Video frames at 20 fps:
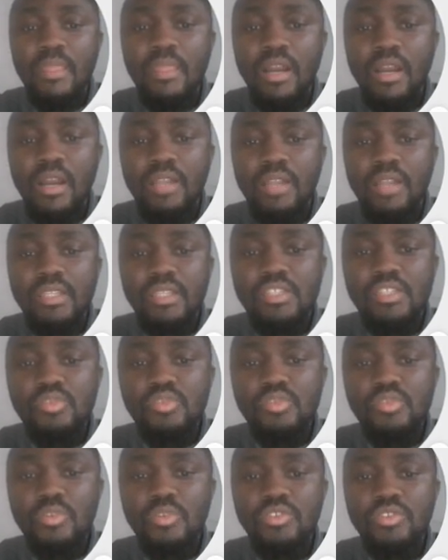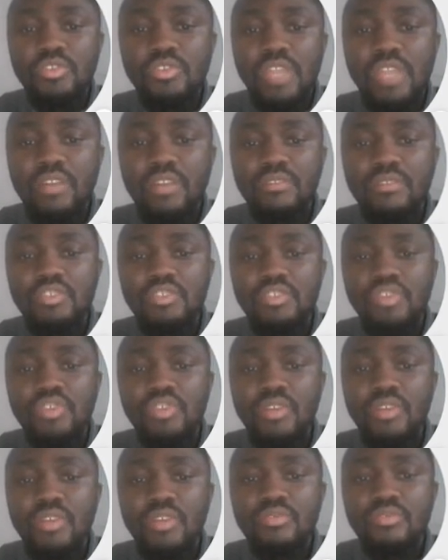And then the small side of this
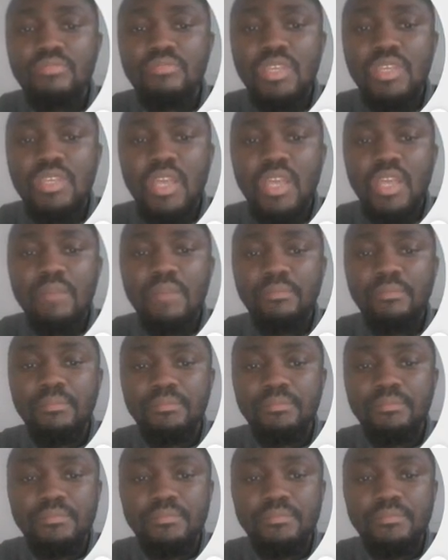triangle BM,